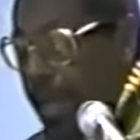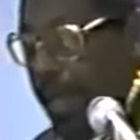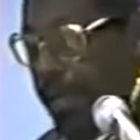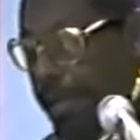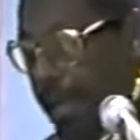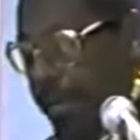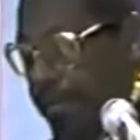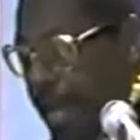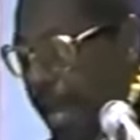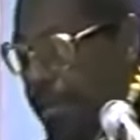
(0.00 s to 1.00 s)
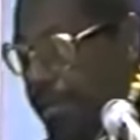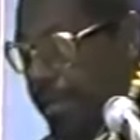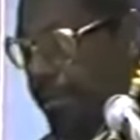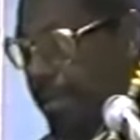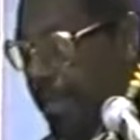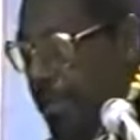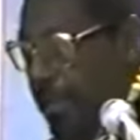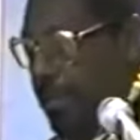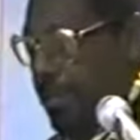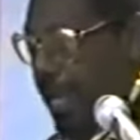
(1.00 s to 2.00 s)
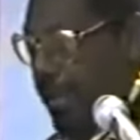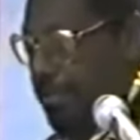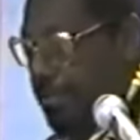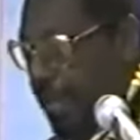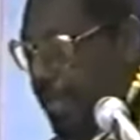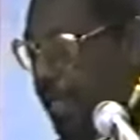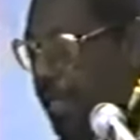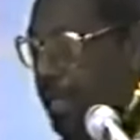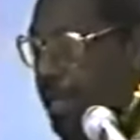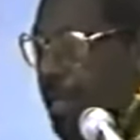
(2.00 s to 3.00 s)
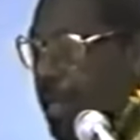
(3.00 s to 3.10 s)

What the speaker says: And the idea then that money